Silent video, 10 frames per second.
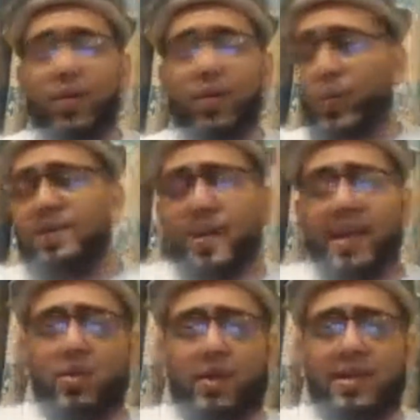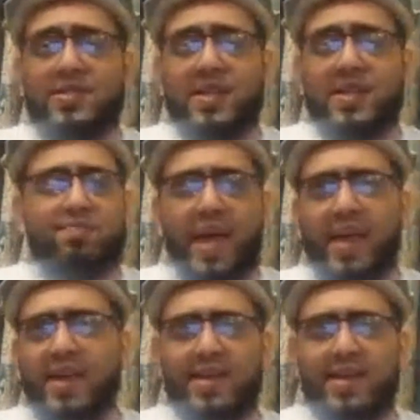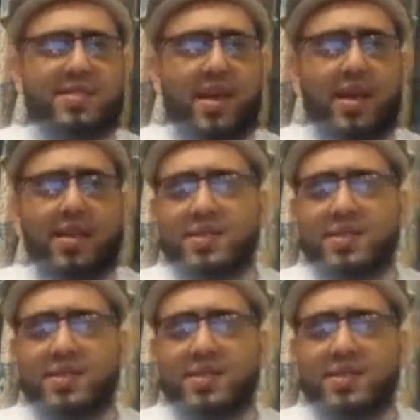winter rescue kits such as blankets,